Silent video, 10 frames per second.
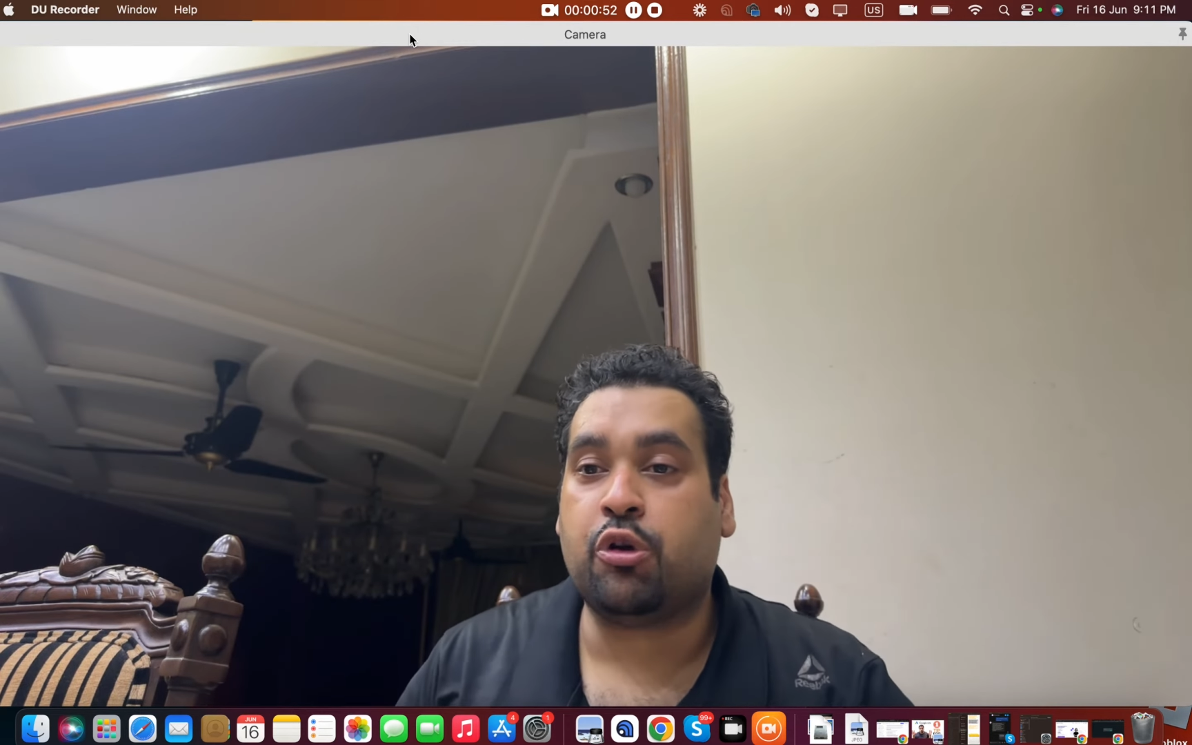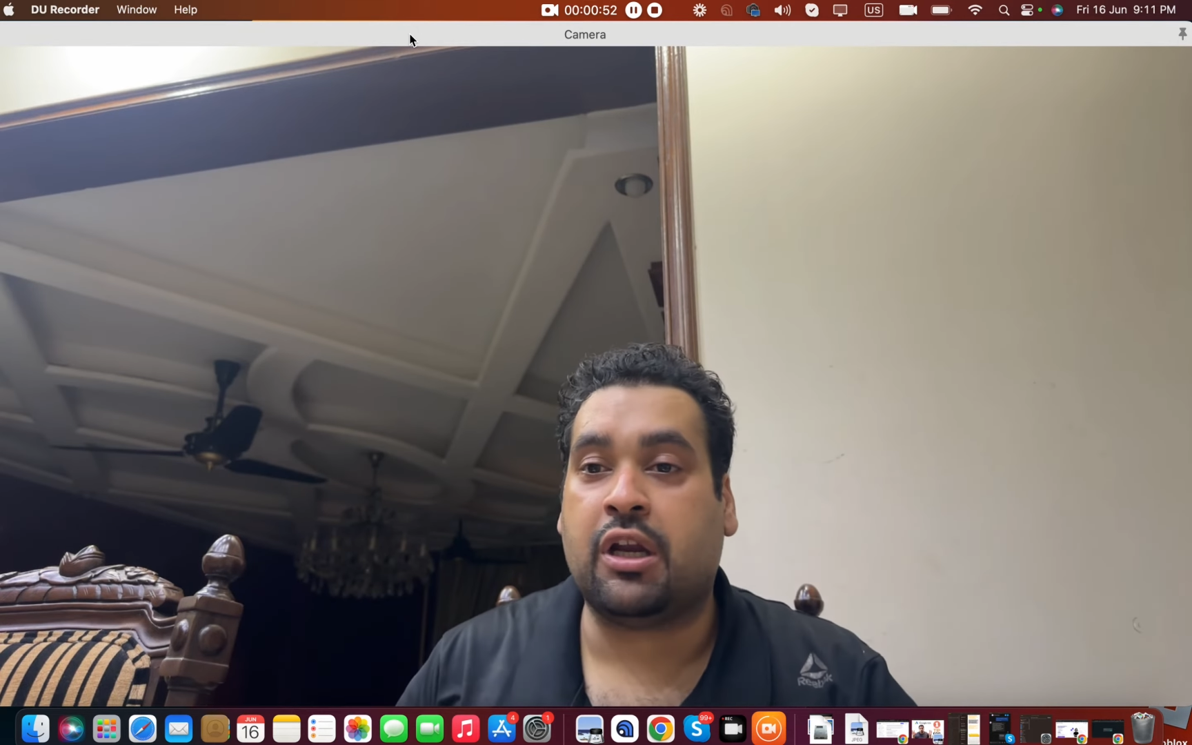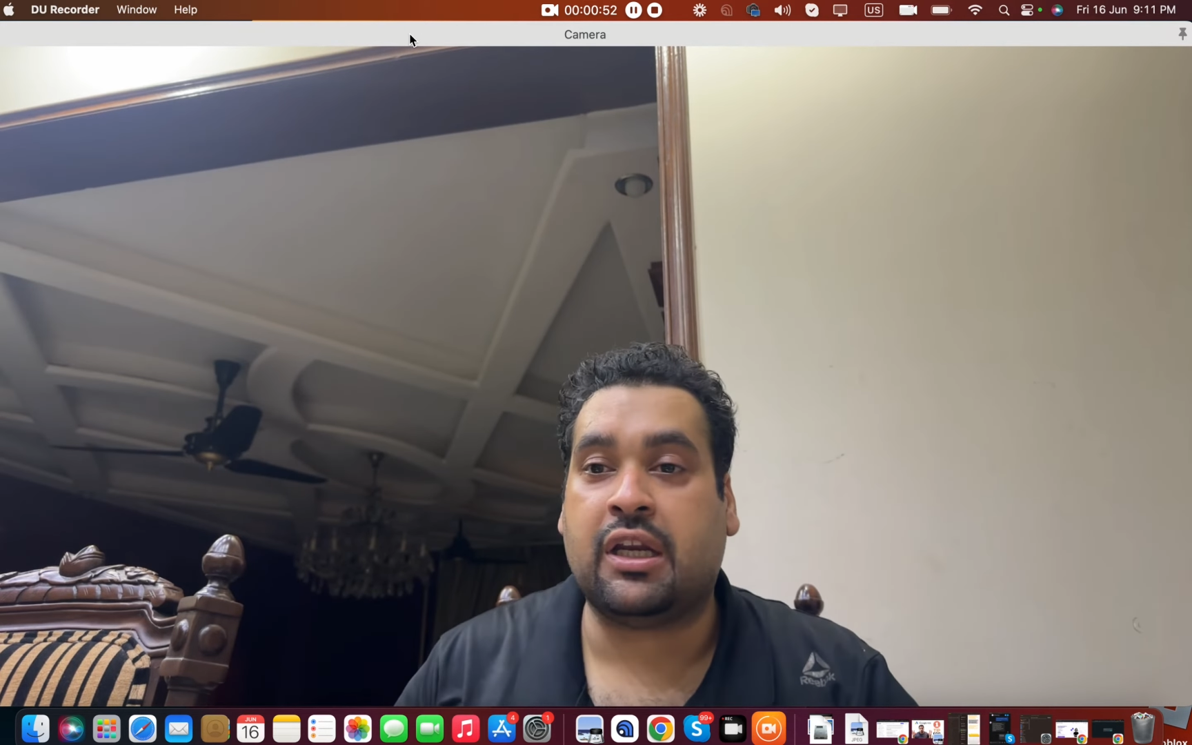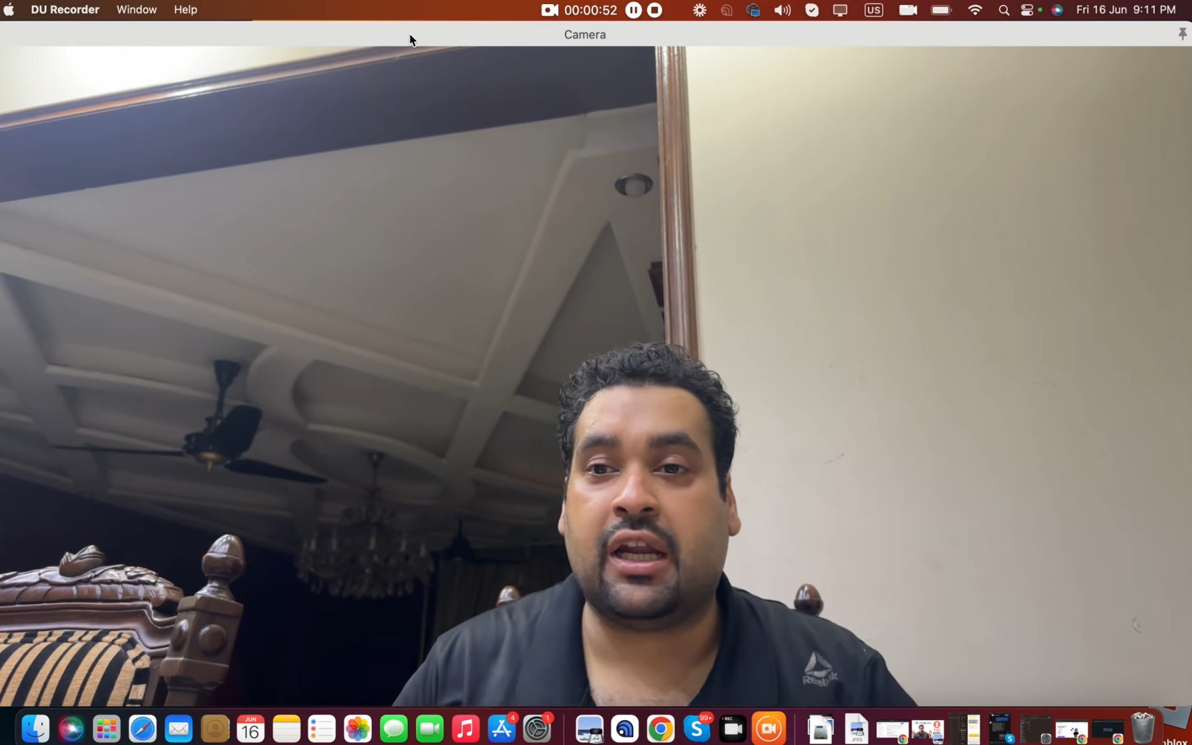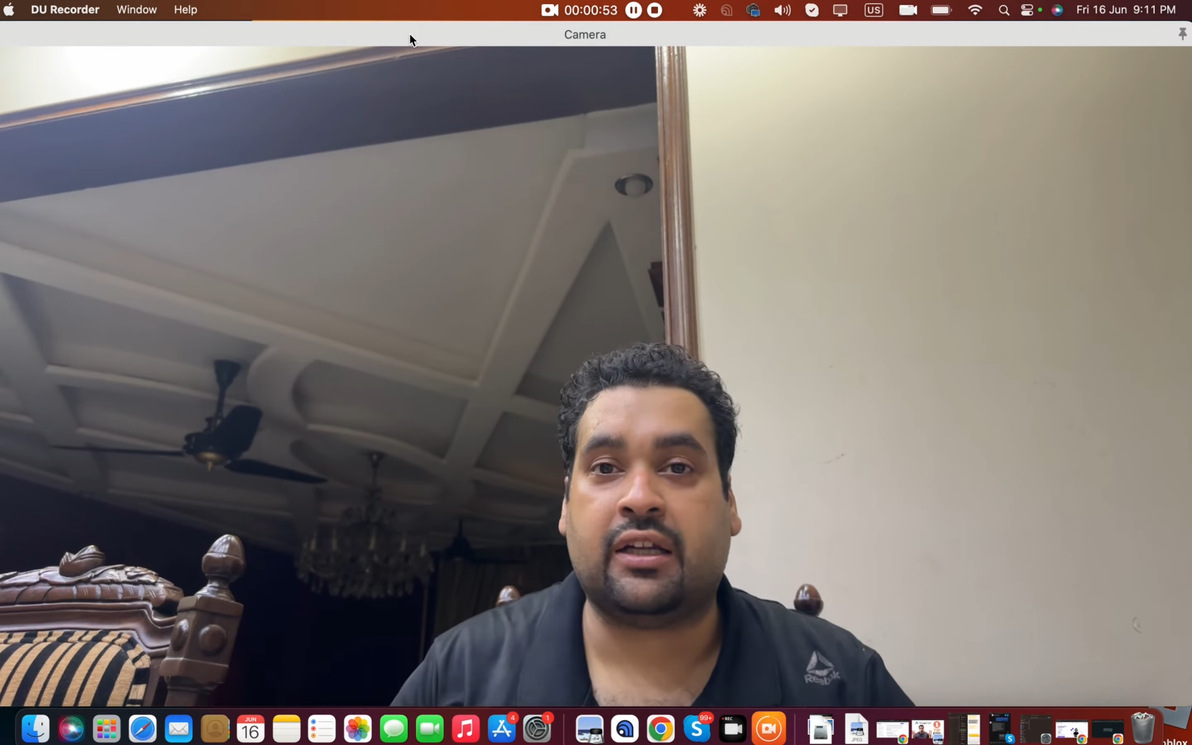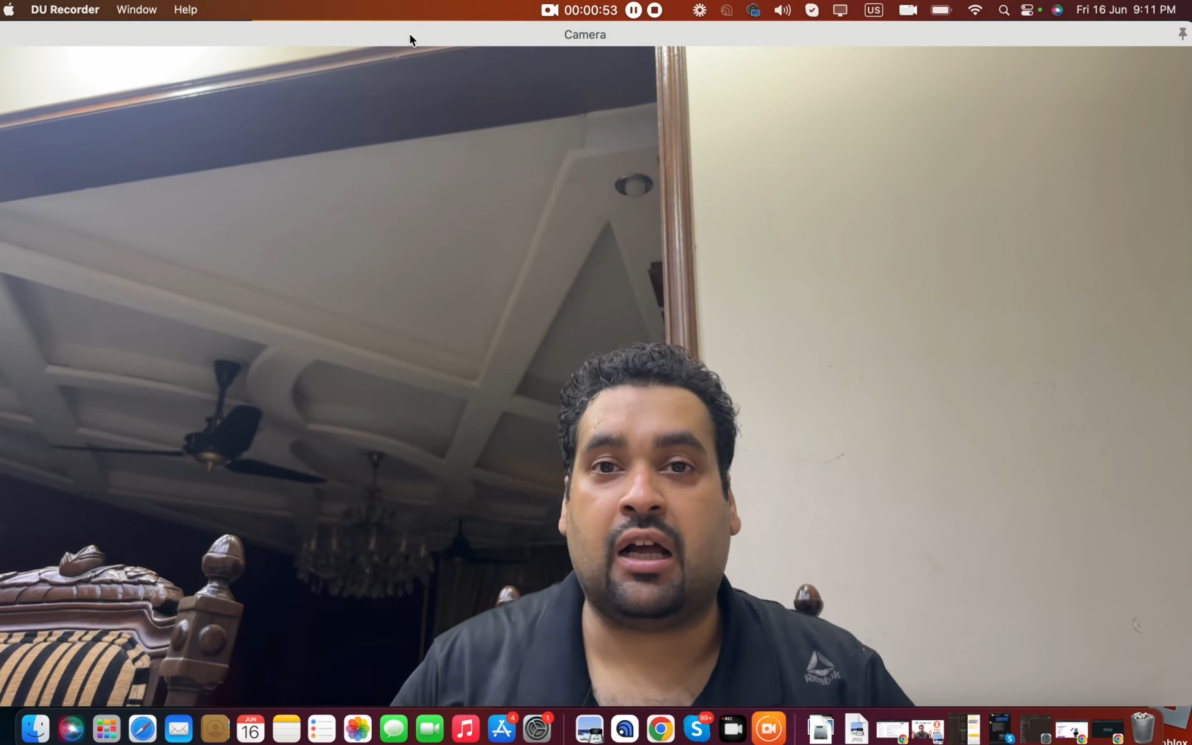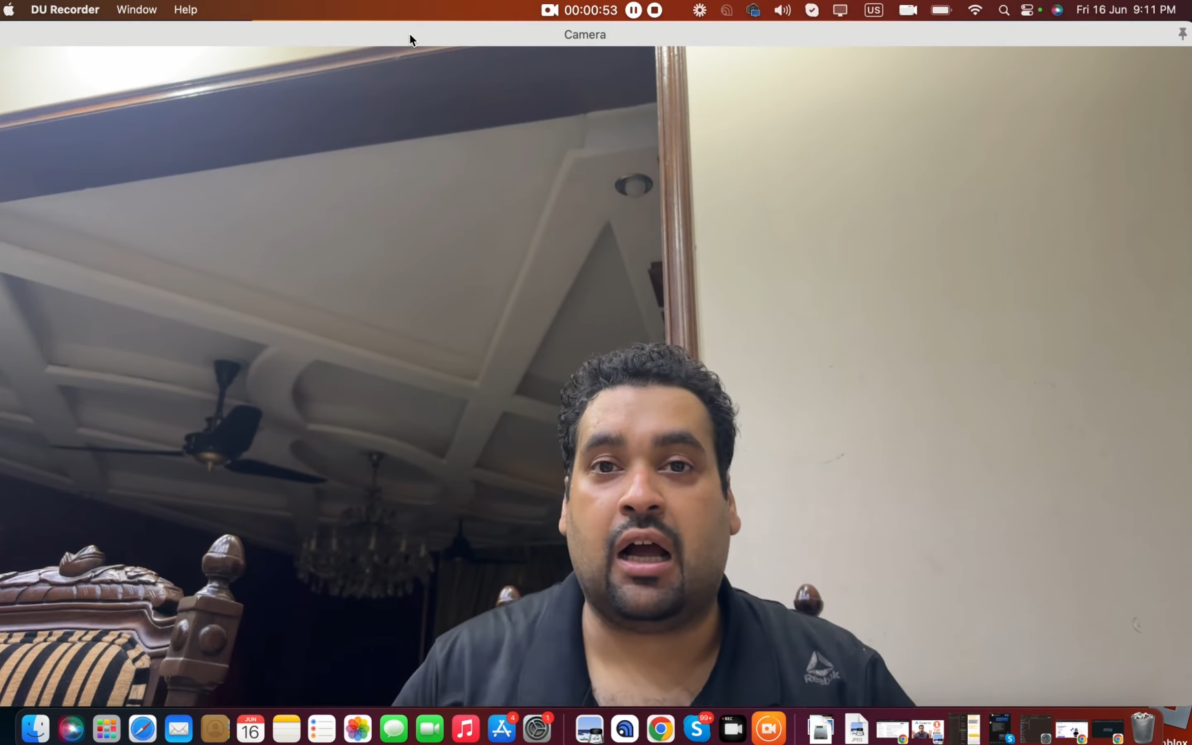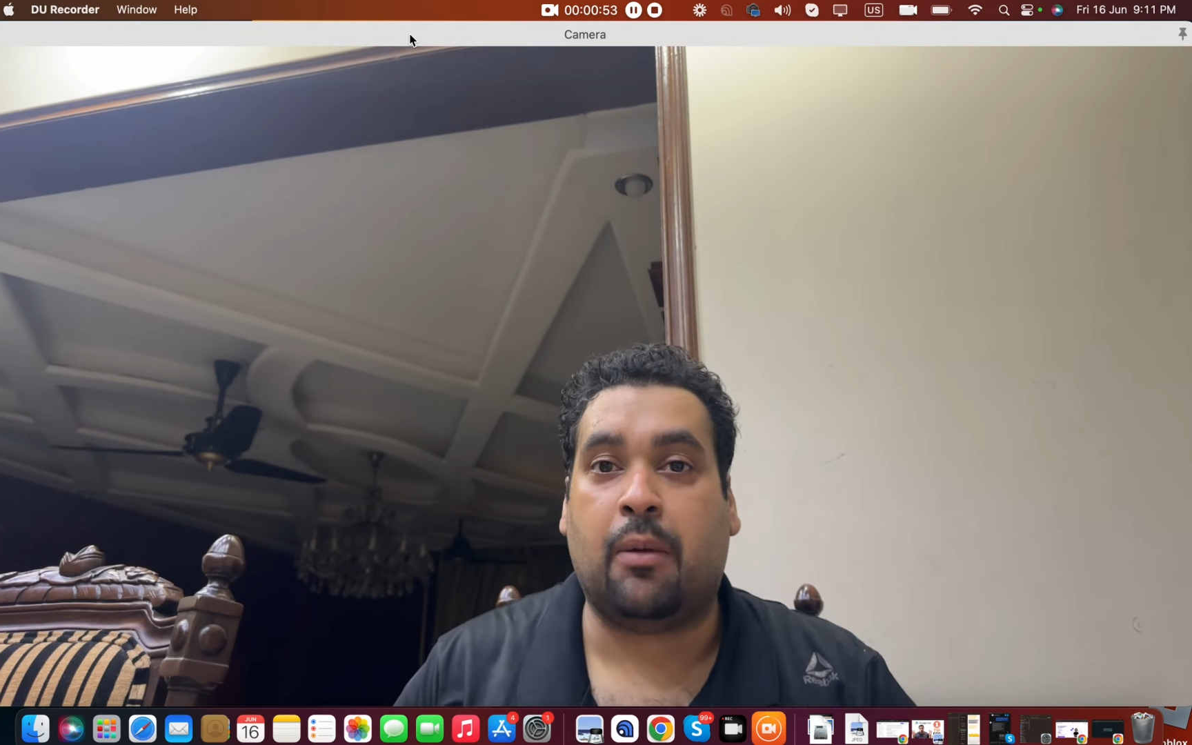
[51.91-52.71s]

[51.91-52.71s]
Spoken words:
can get the